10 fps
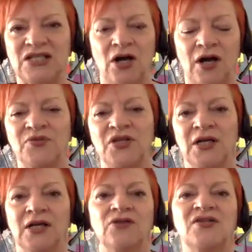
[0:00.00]
times.
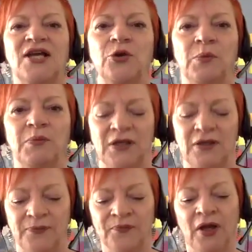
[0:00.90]
It'll take you a
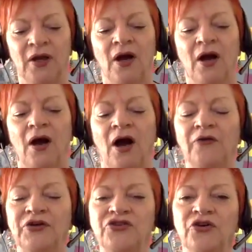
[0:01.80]
minute. I
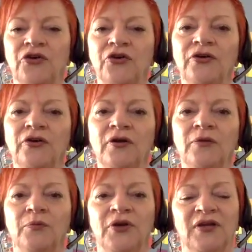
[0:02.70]
return,
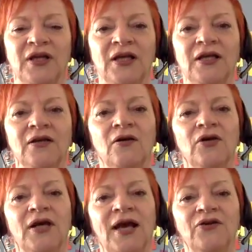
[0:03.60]
breathing in
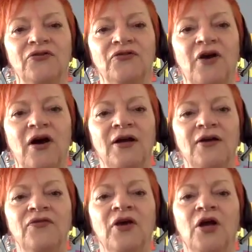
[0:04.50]
on a count of 5.